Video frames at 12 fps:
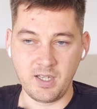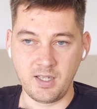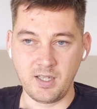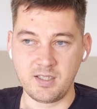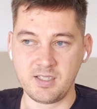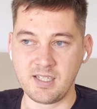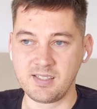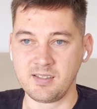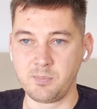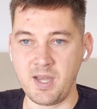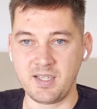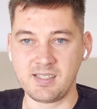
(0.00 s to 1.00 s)
it doesn't
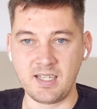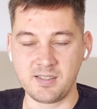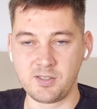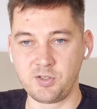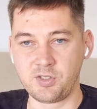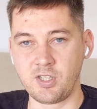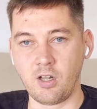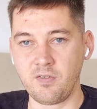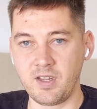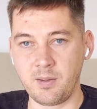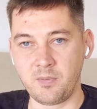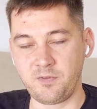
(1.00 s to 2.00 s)
make sense to solve
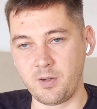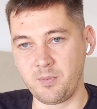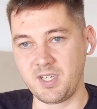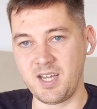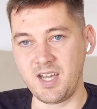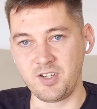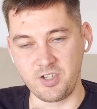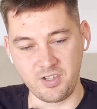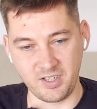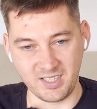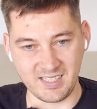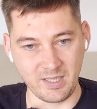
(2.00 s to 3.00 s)
them from the
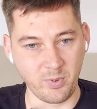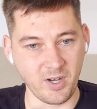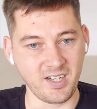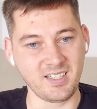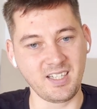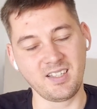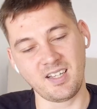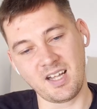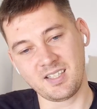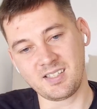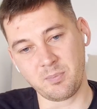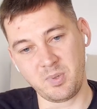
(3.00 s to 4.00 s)
engineering standpoint, and
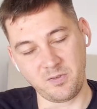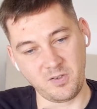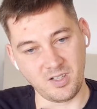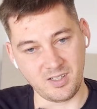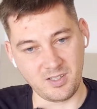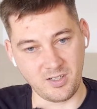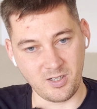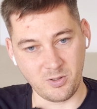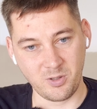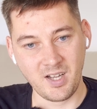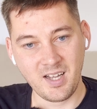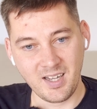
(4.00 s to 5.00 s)
that's a big field,
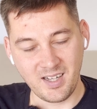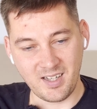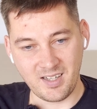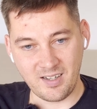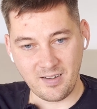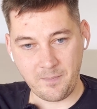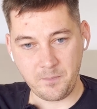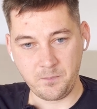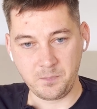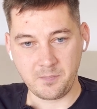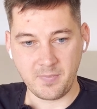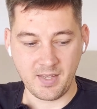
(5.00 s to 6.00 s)

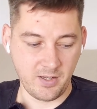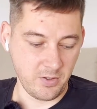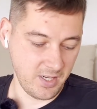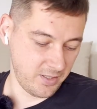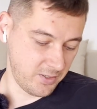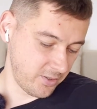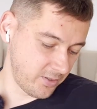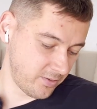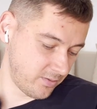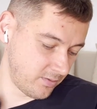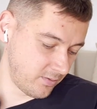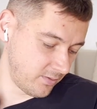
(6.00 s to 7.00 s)
you need to
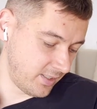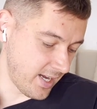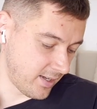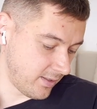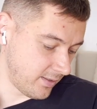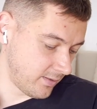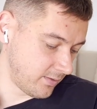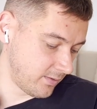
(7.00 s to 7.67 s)
tackle.